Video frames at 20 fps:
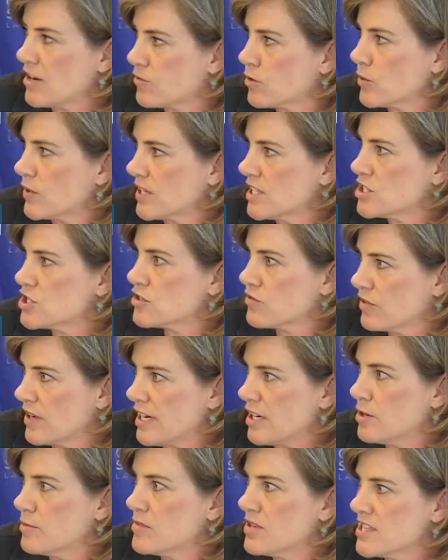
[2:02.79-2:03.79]
up for religious
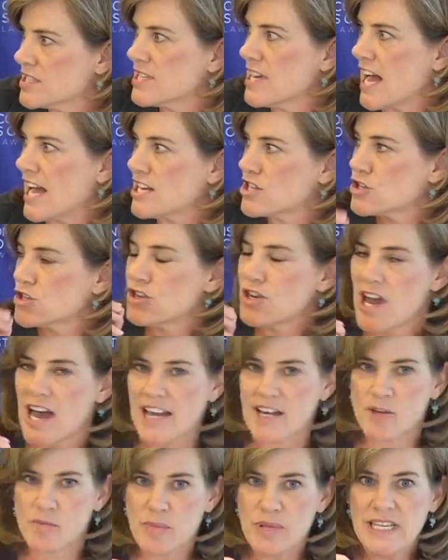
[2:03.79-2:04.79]
freedom should
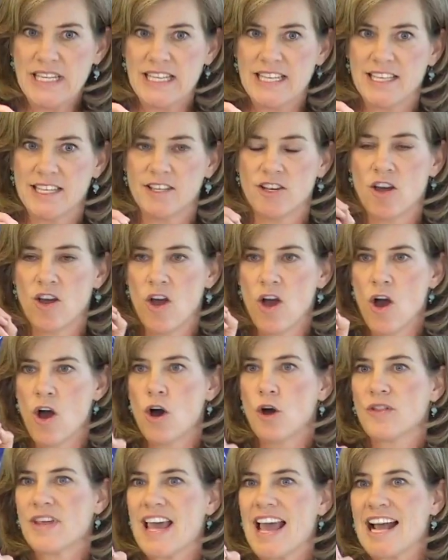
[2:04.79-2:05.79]
not depend
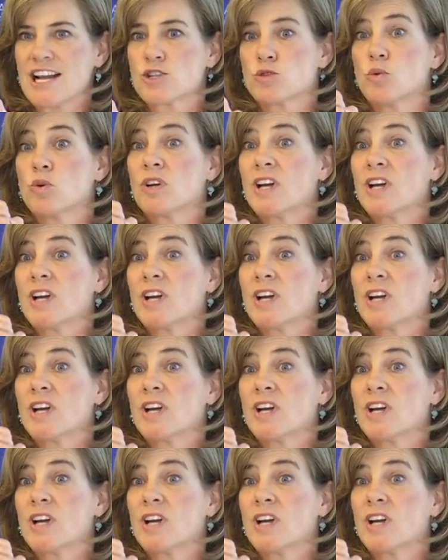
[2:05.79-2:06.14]
on the actual